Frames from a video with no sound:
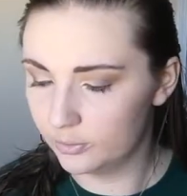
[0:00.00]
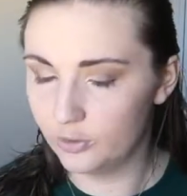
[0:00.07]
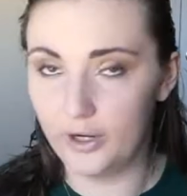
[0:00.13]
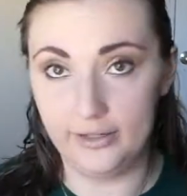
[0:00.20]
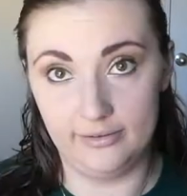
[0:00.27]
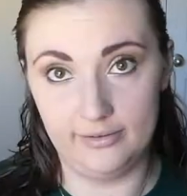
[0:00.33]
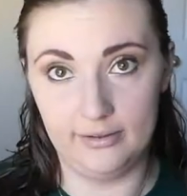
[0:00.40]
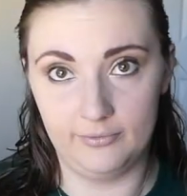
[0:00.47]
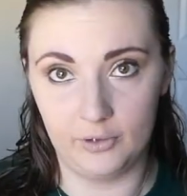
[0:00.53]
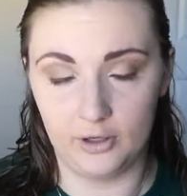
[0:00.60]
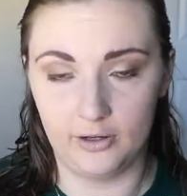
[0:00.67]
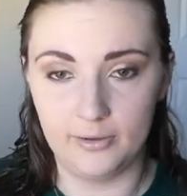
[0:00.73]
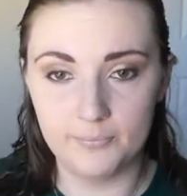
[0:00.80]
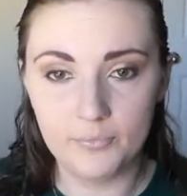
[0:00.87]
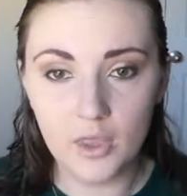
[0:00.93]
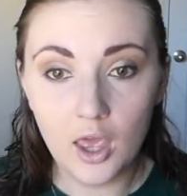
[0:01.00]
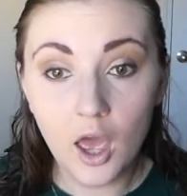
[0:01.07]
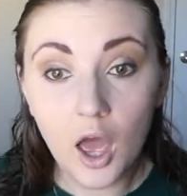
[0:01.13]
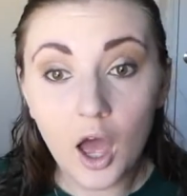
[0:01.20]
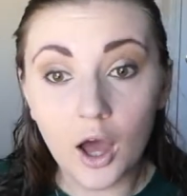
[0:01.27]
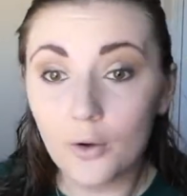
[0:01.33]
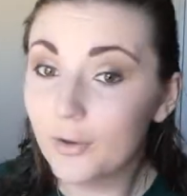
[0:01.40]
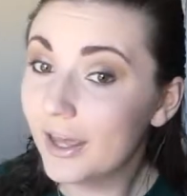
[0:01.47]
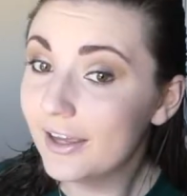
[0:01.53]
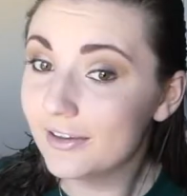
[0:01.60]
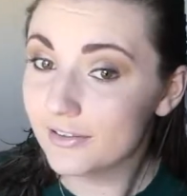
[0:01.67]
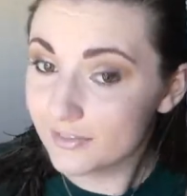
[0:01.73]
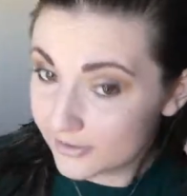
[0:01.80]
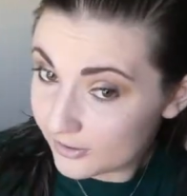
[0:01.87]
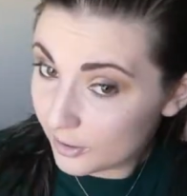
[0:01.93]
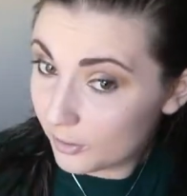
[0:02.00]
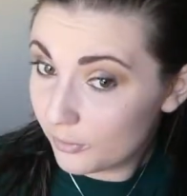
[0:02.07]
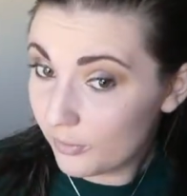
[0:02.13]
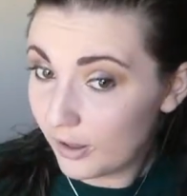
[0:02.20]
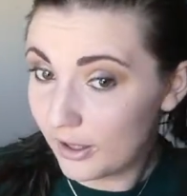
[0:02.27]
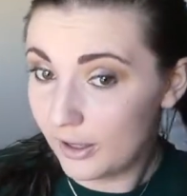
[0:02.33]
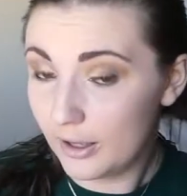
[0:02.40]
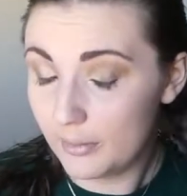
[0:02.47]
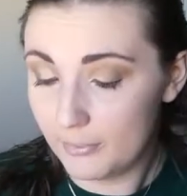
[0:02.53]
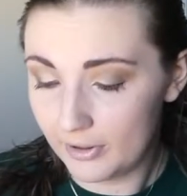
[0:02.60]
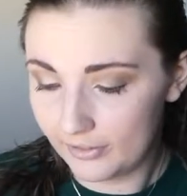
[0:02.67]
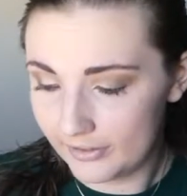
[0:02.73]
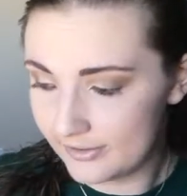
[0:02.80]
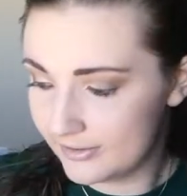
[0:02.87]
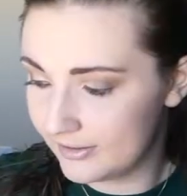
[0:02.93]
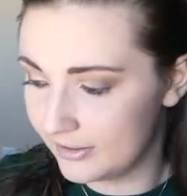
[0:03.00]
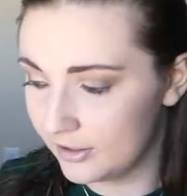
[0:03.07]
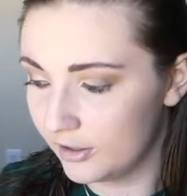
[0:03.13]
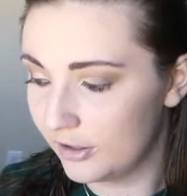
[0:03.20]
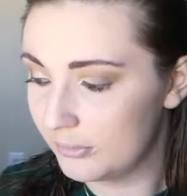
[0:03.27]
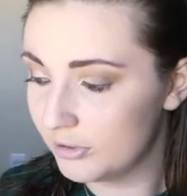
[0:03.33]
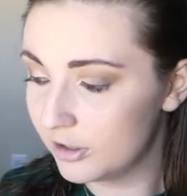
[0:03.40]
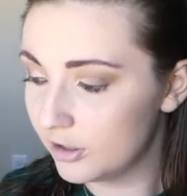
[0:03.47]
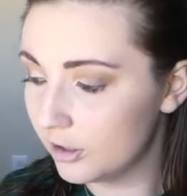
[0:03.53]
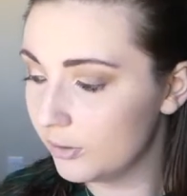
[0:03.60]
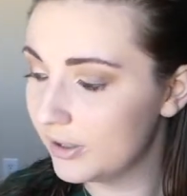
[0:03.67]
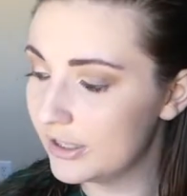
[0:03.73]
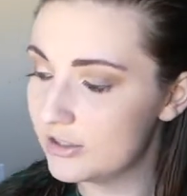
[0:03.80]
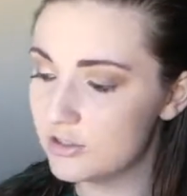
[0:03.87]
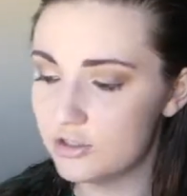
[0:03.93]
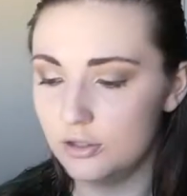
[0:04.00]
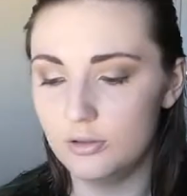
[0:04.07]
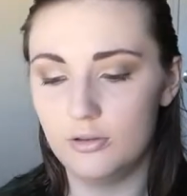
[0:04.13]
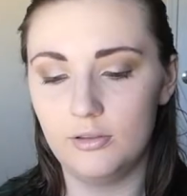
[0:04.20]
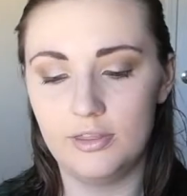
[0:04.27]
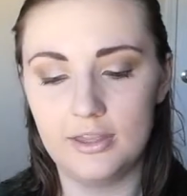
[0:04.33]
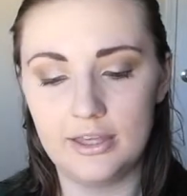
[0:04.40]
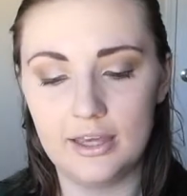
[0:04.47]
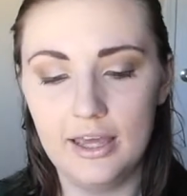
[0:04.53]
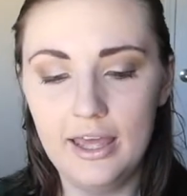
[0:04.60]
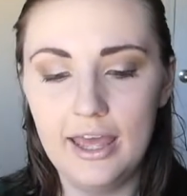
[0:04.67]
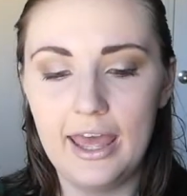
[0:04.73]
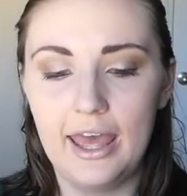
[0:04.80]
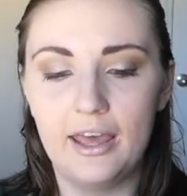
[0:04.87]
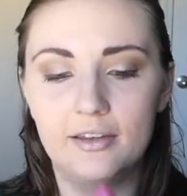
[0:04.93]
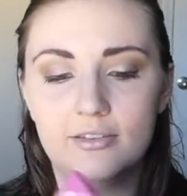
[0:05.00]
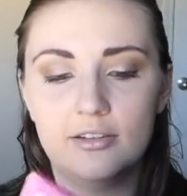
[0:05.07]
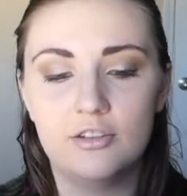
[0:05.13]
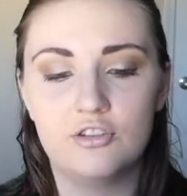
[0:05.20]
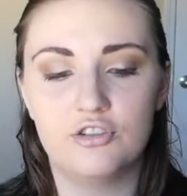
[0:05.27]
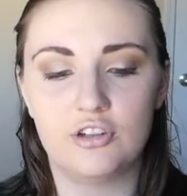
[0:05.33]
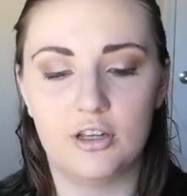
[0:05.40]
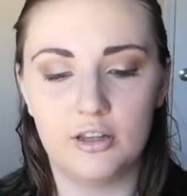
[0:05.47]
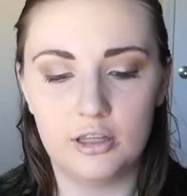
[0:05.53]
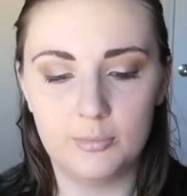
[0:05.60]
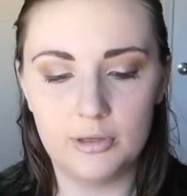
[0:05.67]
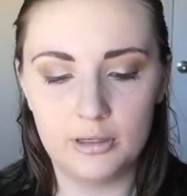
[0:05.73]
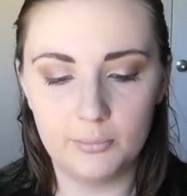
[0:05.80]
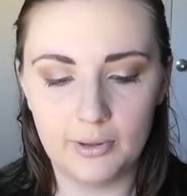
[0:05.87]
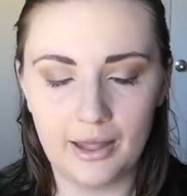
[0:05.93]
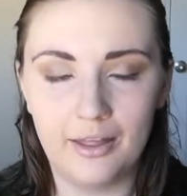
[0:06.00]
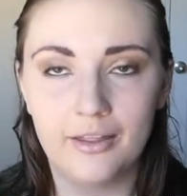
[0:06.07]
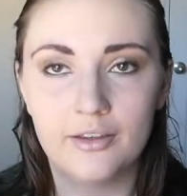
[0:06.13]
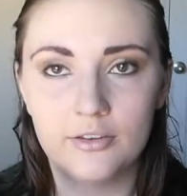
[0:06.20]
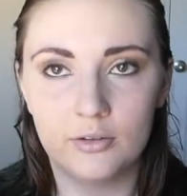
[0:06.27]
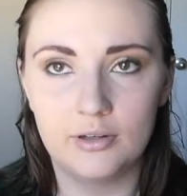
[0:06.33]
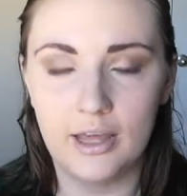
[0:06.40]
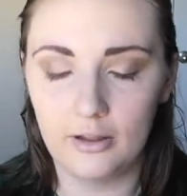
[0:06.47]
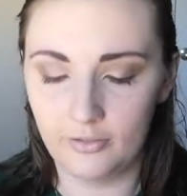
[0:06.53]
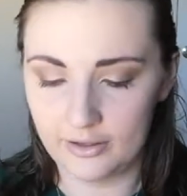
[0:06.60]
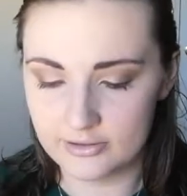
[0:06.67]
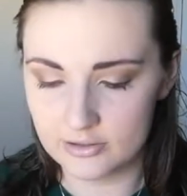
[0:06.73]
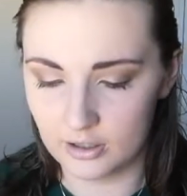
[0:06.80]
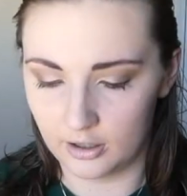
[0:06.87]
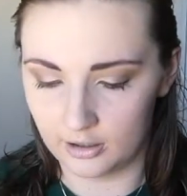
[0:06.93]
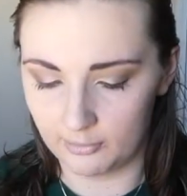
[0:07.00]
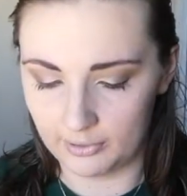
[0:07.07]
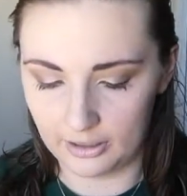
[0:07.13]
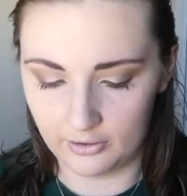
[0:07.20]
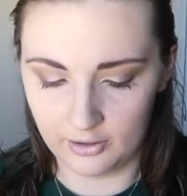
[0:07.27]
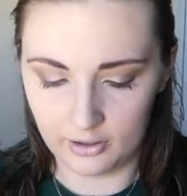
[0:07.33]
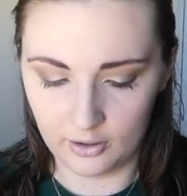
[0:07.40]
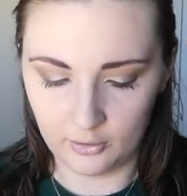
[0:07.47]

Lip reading: Crisis averted. Okay, so let's see here. I'm going to go into the Essence Jelly Bean palette, so now let's talk about it.